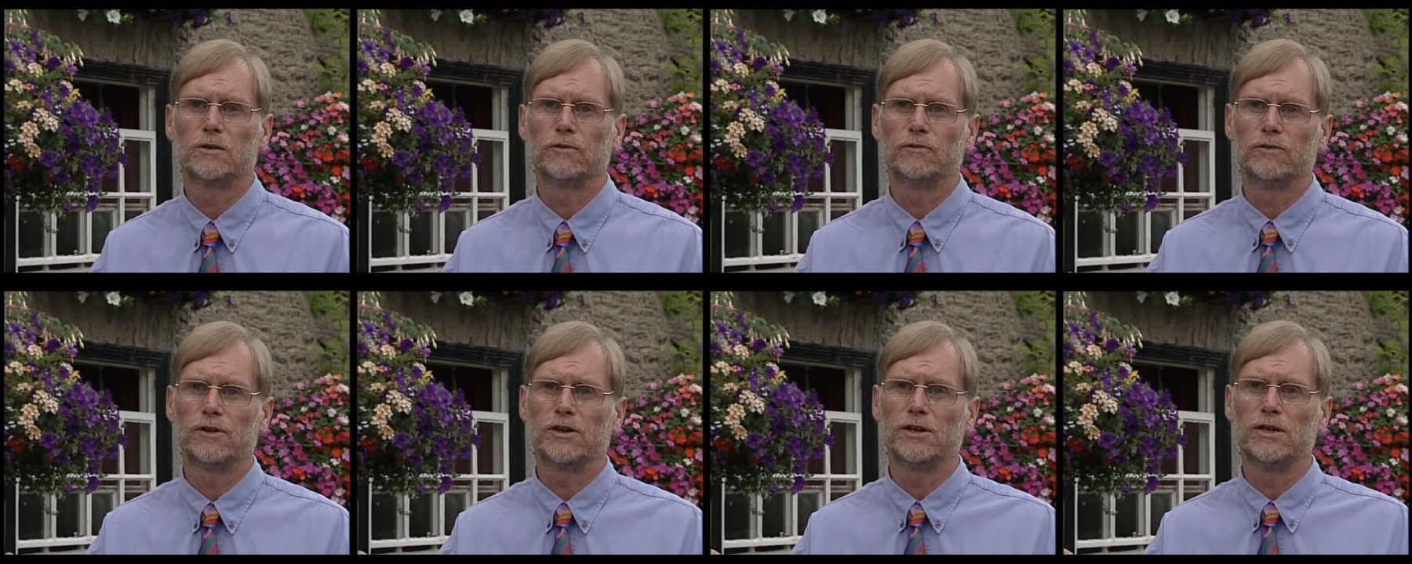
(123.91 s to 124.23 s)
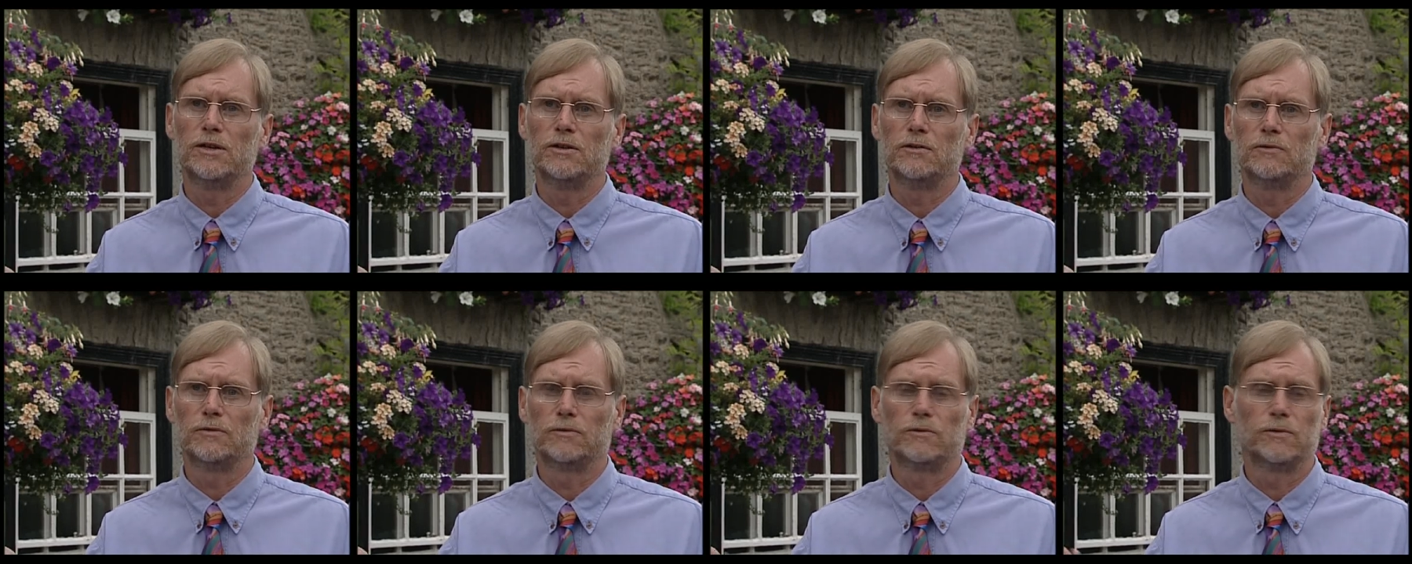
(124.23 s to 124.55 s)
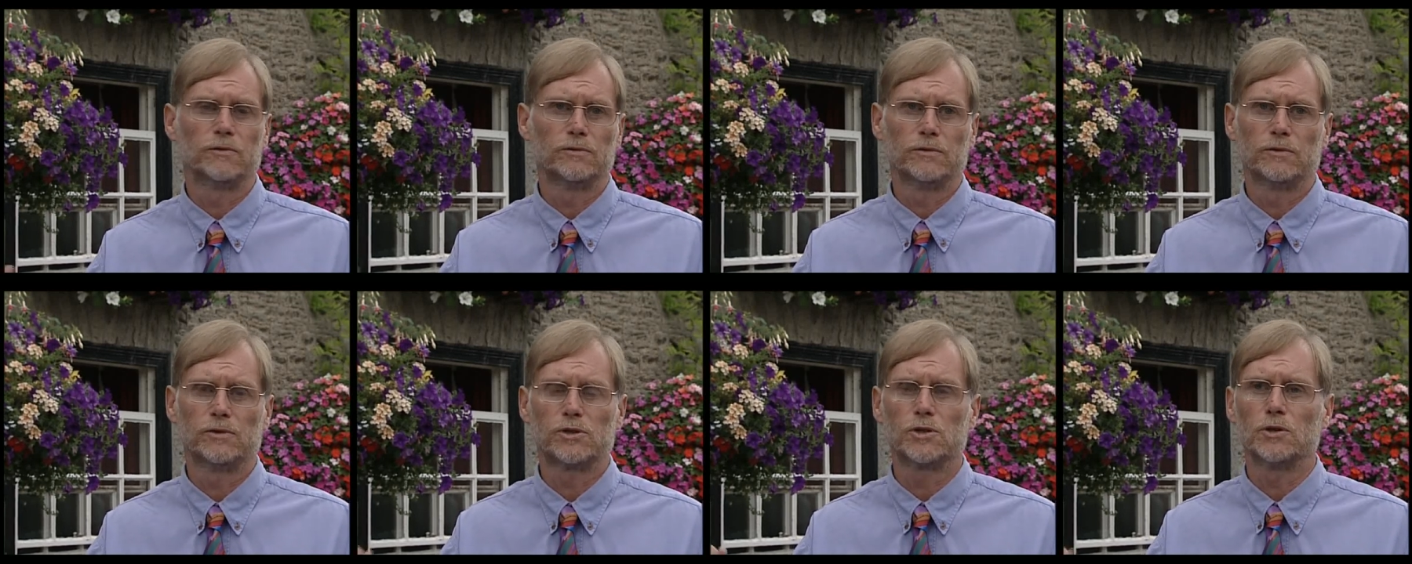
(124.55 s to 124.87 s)
very
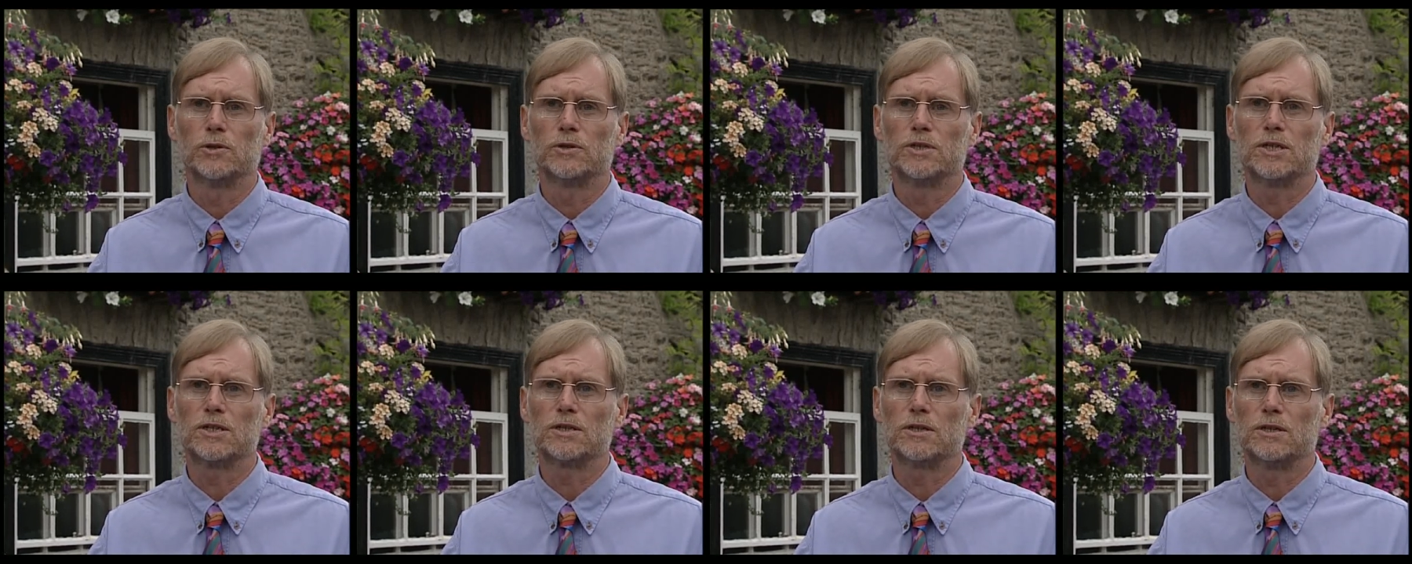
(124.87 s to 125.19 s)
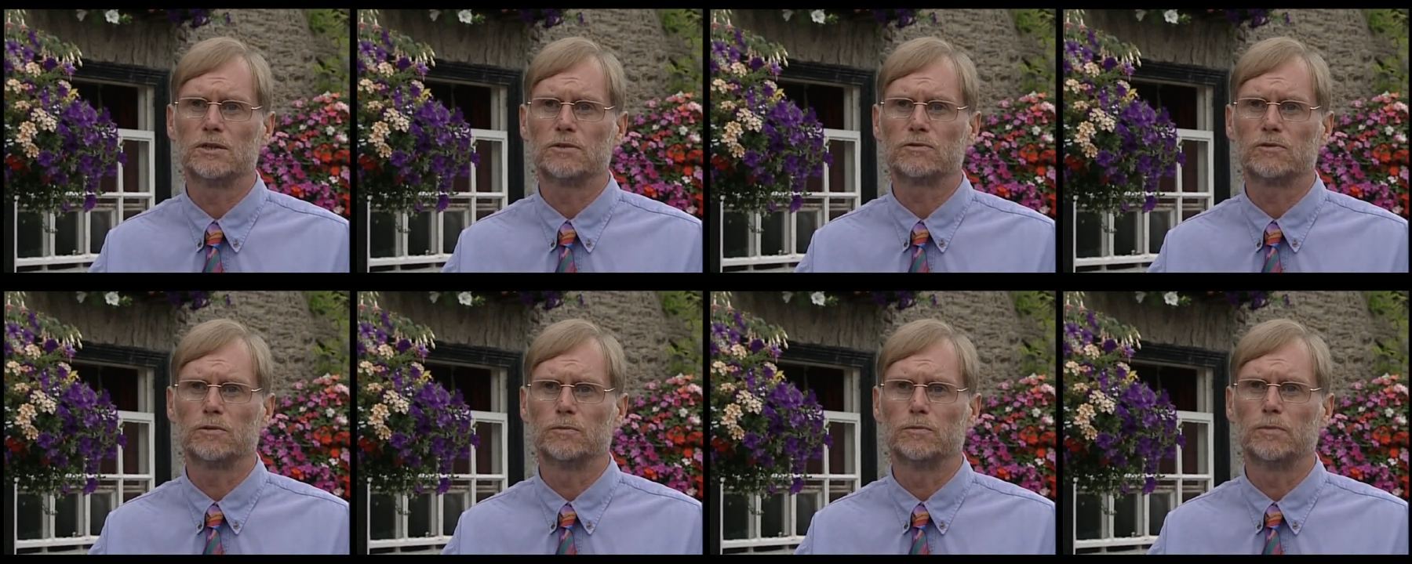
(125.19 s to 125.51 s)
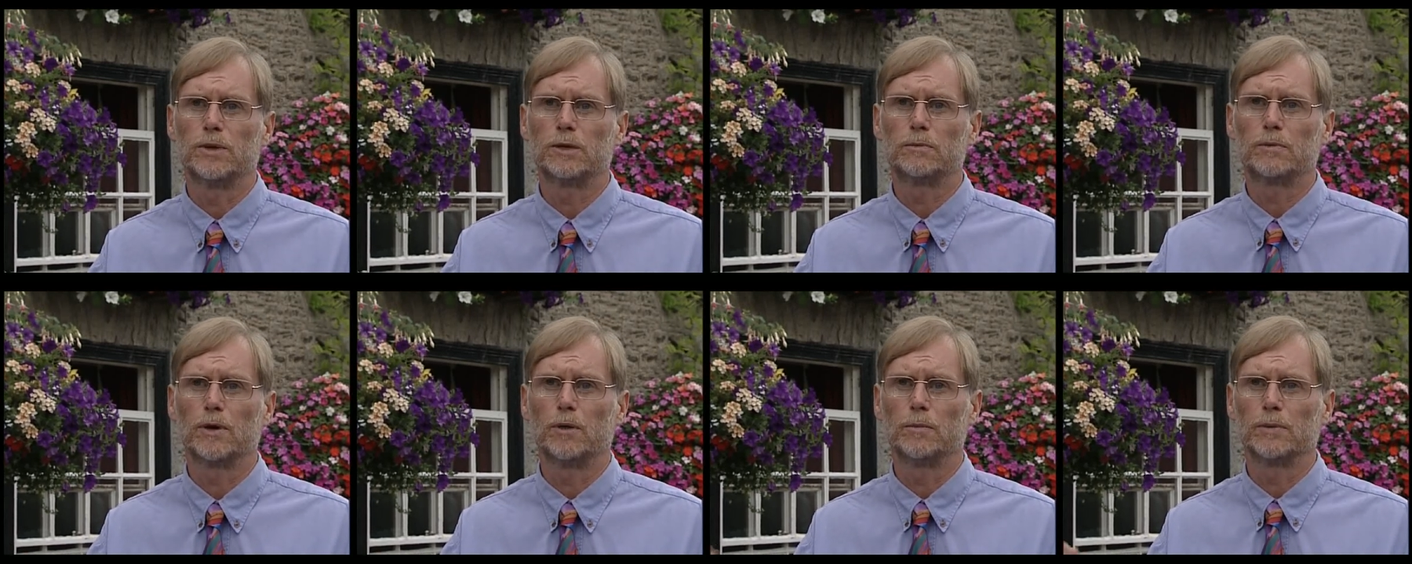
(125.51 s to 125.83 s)
short distance from
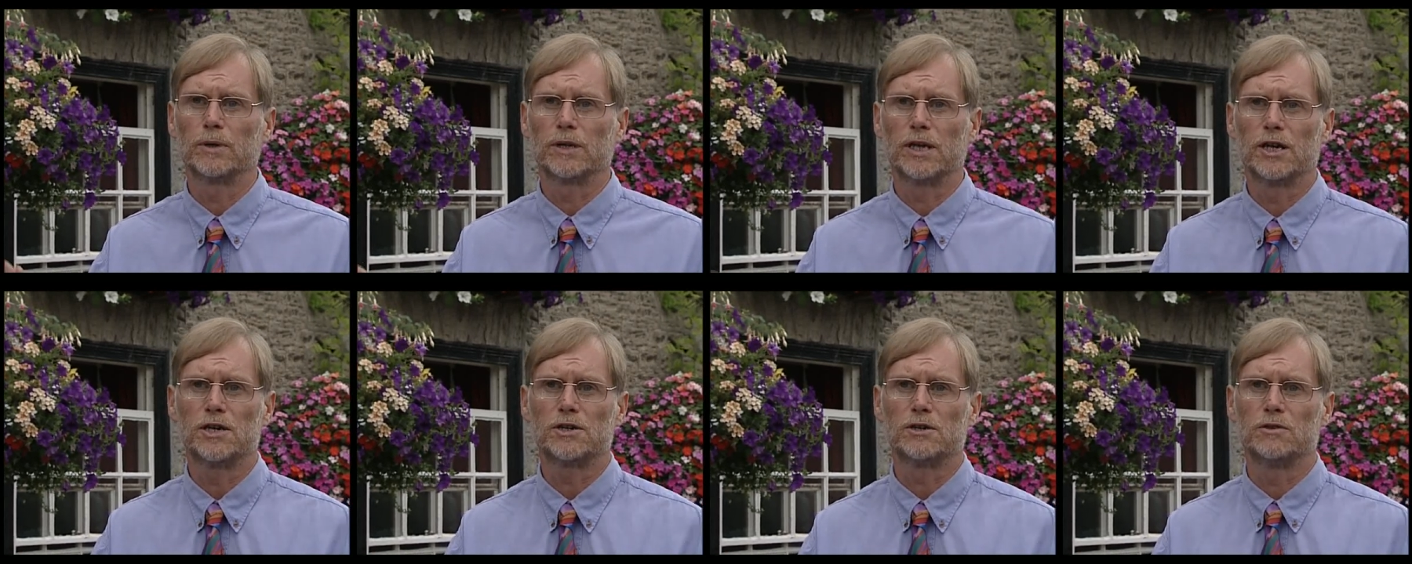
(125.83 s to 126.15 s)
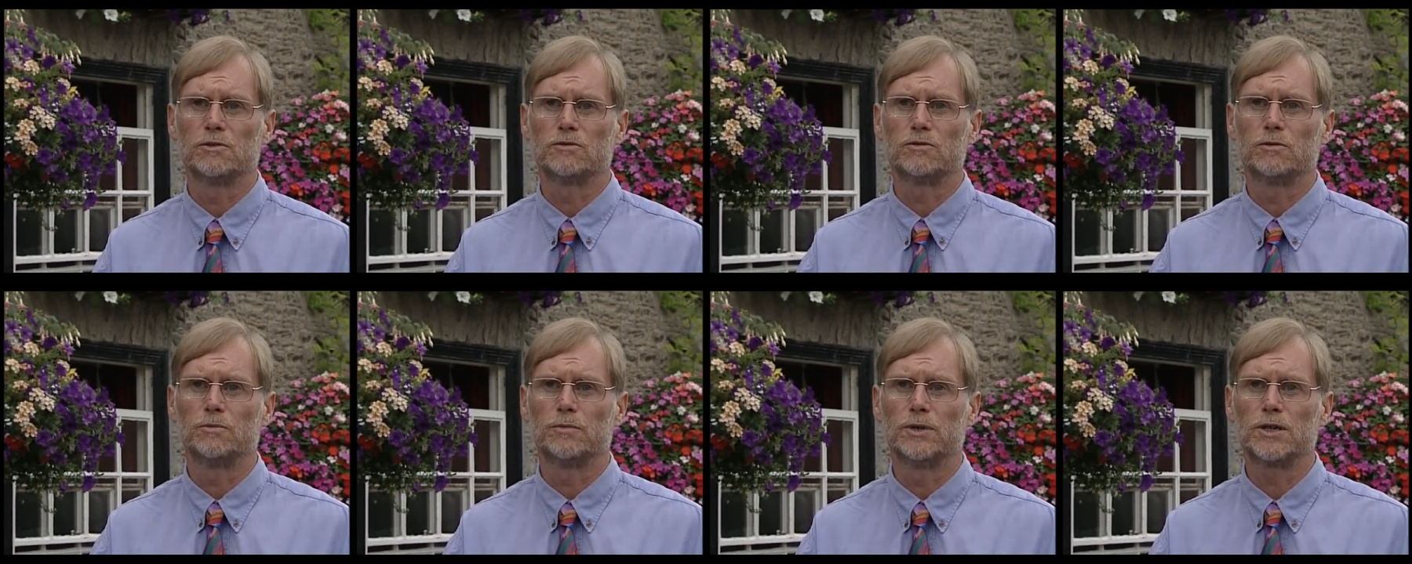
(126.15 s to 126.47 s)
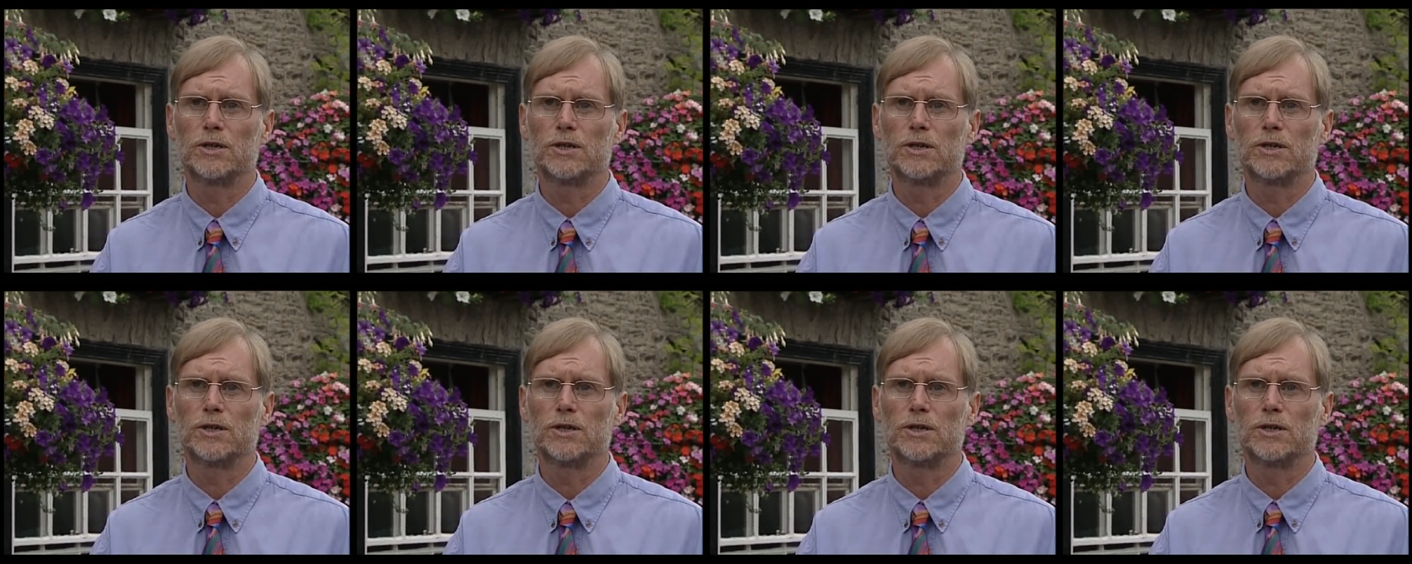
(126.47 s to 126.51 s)
big populations from